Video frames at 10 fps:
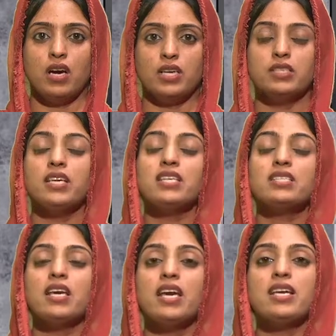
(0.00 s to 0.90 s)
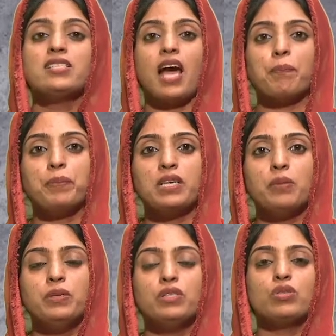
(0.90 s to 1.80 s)
GST is
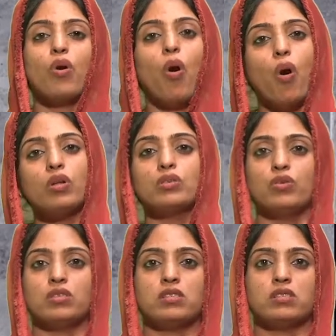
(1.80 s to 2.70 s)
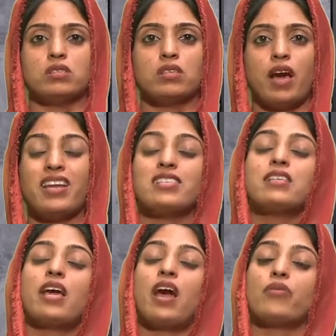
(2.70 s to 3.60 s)
applicable to all goods and as I
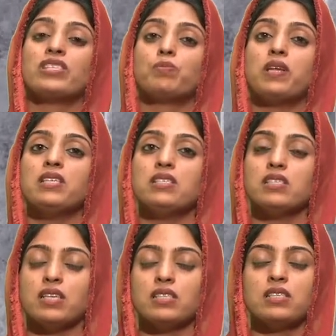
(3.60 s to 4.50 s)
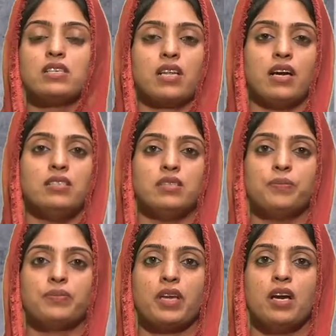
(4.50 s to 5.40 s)
have explained in another class,
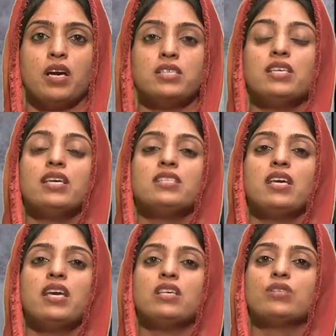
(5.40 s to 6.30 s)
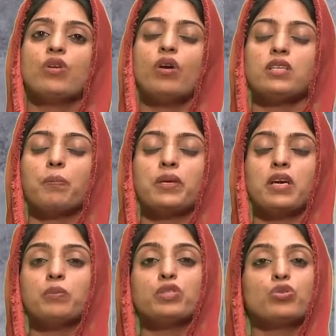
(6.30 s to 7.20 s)
GST is not
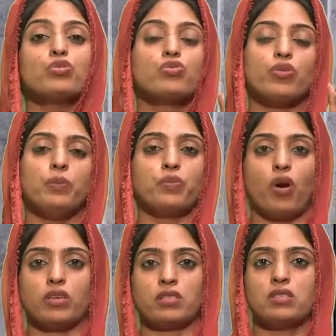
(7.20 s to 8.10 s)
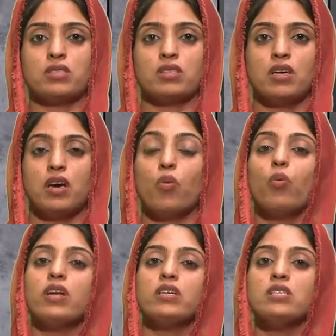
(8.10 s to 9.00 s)
applicable to three products.
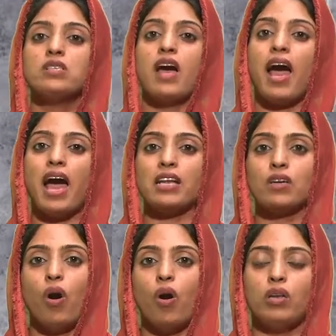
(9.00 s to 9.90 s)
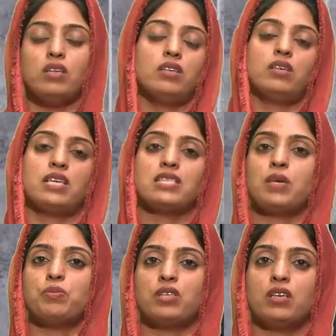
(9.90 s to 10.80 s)
One is alcohol
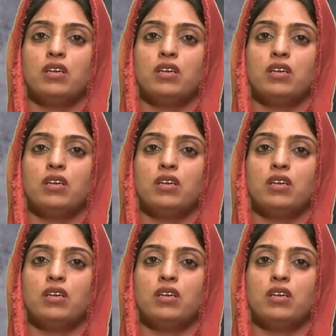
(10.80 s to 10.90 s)
consumption,